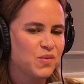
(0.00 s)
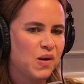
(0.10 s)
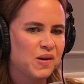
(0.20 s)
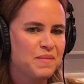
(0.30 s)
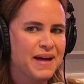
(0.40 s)

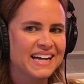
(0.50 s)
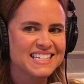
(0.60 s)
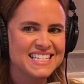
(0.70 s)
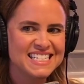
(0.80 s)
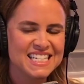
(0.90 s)
Welcome back
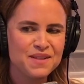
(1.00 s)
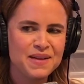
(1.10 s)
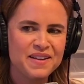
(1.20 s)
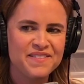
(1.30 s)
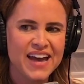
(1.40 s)
to the
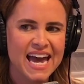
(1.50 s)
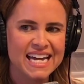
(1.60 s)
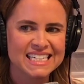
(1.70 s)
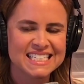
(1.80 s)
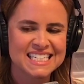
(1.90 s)
Cinnamon
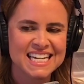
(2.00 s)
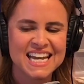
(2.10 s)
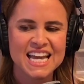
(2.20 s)
Effect.